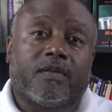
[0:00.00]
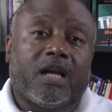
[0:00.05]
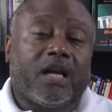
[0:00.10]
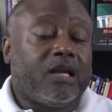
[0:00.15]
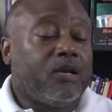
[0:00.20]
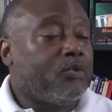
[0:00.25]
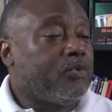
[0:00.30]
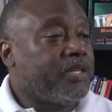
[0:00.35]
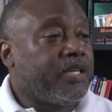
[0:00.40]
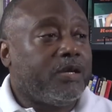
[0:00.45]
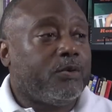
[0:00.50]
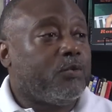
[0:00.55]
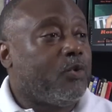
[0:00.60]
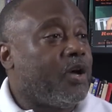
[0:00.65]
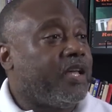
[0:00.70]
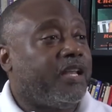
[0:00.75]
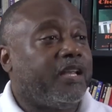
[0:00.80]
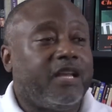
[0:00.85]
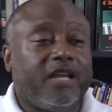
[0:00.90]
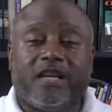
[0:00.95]
I don't care
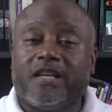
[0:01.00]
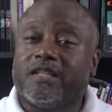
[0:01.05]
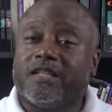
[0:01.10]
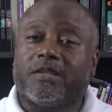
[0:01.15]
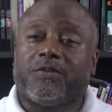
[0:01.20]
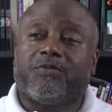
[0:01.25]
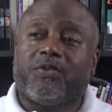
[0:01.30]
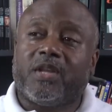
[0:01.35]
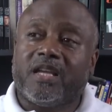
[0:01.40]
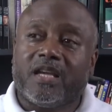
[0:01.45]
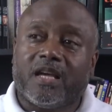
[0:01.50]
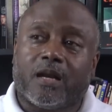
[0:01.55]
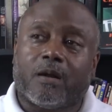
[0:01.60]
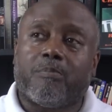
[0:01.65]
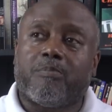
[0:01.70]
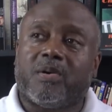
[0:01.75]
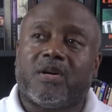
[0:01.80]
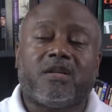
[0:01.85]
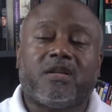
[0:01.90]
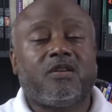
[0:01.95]
what it is. If they got
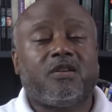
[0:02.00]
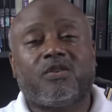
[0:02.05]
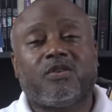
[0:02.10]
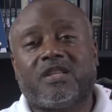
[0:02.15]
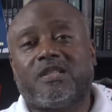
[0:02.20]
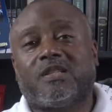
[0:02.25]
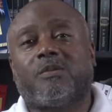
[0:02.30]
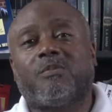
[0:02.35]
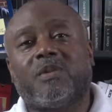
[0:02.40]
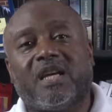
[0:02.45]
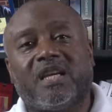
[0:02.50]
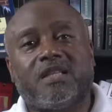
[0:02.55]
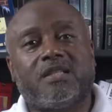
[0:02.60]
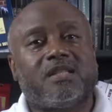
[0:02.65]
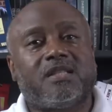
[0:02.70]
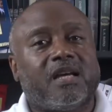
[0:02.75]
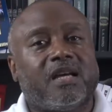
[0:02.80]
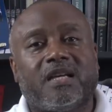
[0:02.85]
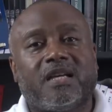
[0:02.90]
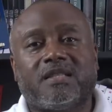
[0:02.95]
a butt dunk and some
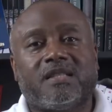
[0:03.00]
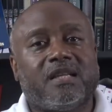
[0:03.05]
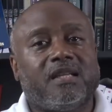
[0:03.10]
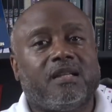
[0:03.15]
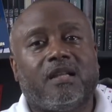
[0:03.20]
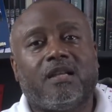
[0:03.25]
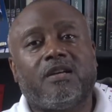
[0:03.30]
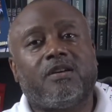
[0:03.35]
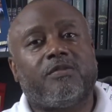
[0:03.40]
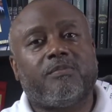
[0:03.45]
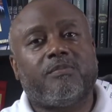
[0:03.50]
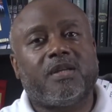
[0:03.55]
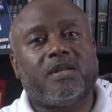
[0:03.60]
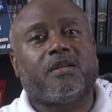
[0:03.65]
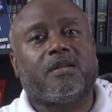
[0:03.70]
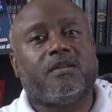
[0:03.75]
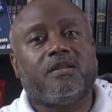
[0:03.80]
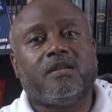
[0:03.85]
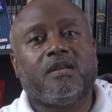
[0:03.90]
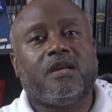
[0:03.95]
nice thighs, they love
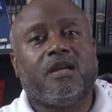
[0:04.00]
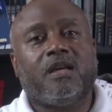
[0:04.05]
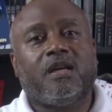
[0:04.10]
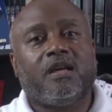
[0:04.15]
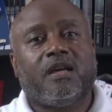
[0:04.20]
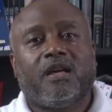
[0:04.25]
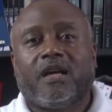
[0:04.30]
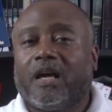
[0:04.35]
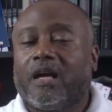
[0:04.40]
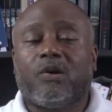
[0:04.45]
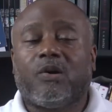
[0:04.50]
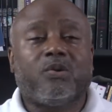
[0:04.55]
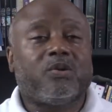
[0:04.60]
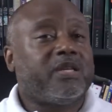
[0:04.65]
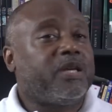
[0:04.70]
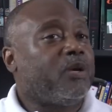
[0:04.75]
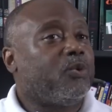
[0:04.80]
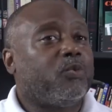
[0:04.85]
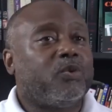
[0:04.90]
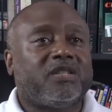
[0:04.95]
me. I don't
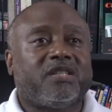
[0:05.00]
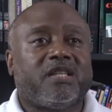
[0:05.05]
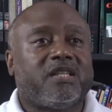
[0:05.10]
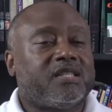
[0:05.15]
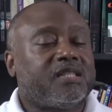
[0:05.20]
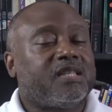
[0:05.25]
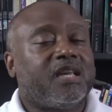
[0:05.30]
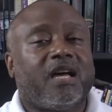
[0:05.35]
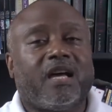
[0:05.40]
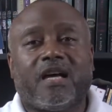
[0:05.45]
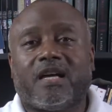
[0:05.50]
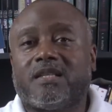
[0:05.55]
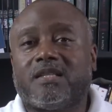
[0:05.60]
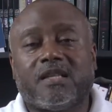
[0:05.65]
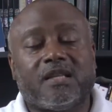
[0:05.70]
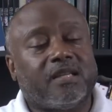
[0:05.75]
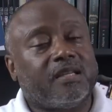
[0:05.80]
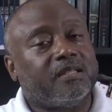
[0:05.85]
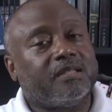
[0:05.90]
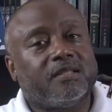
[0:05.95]
care what their size
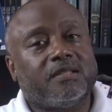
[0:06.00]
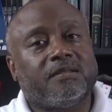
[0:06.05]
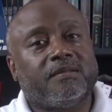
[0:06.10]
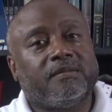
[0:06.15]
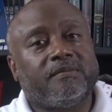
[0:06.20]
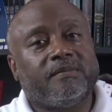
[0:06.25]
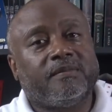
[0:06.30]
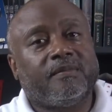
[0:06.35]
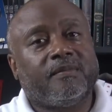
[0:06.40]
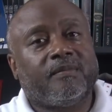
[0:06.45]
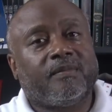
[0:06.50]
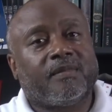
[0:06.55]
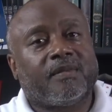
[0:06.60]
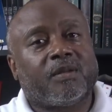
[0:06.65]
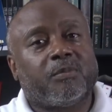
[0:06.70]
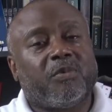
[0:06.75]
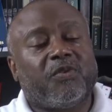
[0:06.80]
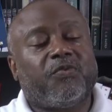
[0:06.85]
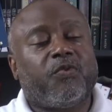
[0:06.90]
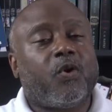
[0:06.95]
is.
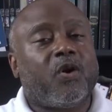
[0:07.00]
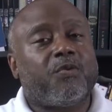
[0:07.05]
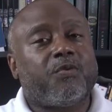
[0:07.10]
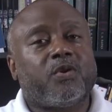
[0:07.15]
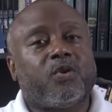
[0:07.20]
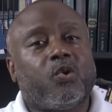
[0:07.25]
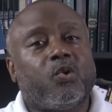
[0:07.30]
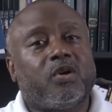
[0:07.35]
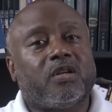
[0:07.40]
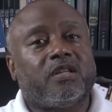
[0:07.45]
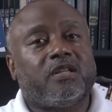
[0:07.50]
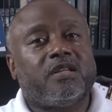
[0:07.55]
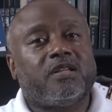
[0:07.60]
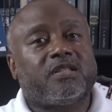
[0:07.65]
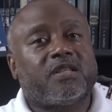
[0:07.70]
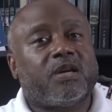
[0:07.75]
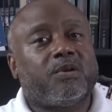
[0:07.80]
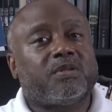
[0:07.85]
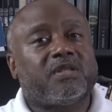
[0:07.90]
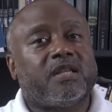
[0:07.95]
Before I recorded
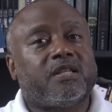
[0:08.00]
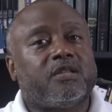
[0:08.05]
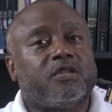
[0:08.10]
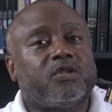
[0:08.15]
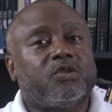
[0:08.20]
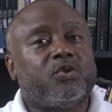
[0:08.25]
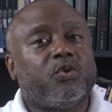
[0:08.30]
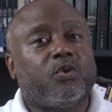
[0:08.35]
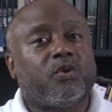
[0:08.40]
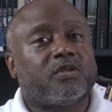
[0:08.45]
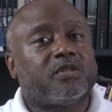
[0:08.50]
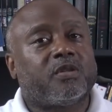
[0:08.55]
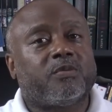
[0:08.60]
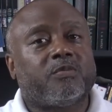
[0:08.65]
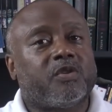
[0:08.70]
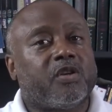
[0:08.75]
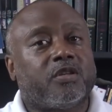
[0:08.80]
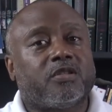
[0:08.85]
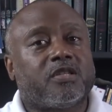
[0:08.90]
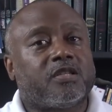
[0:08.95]
this, I was at the store.
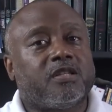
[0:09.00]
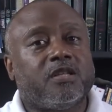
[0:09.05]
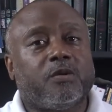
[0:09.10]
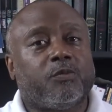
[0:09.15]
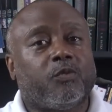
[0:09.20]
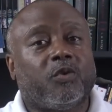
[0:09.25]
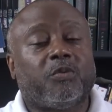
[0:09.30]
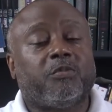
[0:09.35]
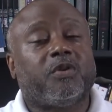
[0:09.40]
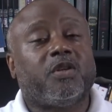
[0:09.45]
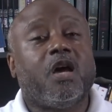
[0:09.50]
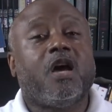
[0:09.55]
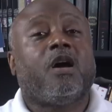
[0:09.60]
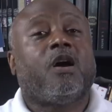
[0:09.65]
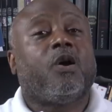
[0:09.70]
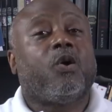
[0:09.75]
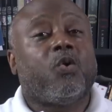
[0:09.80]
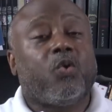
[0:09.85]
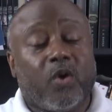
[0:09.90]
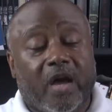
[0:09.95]
Some young slim woman
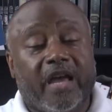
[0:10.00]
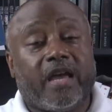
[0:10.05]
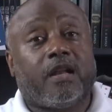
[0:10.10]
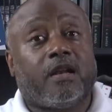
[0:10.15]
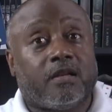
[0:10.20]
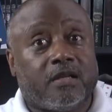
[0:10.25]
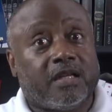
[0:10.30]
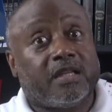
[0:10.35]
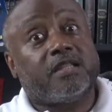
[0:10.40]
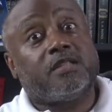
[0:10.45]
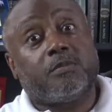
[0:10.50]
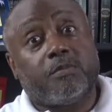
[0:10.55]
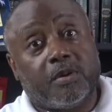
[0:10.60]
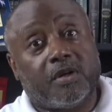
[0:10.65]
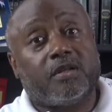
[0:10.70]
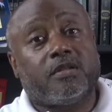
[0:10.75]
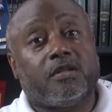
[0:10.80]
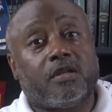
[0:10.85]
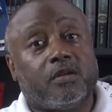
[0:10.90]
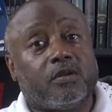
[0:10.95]
who had a nice
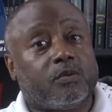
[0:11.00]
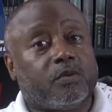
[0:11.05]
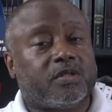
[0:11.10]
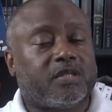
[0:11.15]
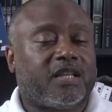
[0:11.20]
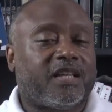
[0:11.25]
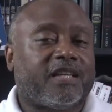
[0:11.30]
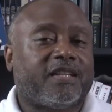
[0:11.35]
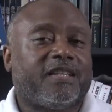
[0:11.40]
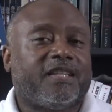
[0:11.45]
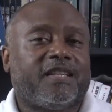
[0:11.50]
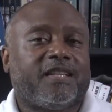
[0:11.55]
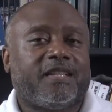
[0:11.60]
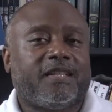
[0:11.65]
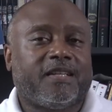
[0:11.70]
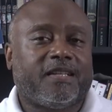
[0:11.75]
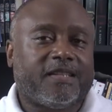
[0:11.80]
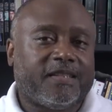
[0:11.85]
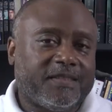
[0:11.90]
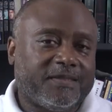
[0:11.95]
butt dunk was like,
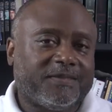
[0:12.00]
hey.